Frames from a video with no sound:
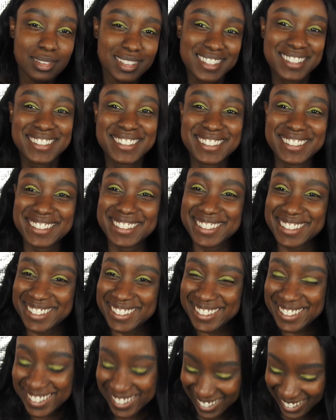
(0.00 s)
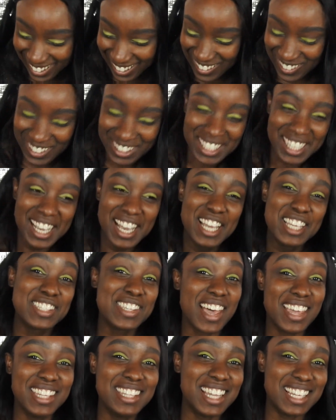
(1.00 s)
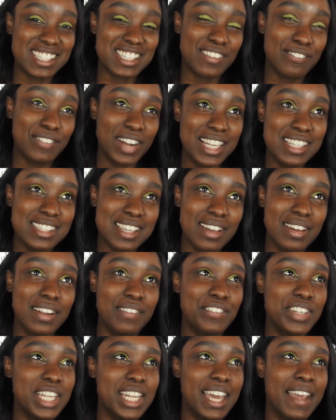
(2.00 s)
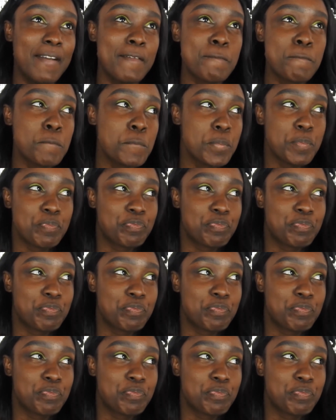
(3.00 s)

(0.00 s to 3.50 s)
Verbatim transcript: So I think that's the friend zone. I feel like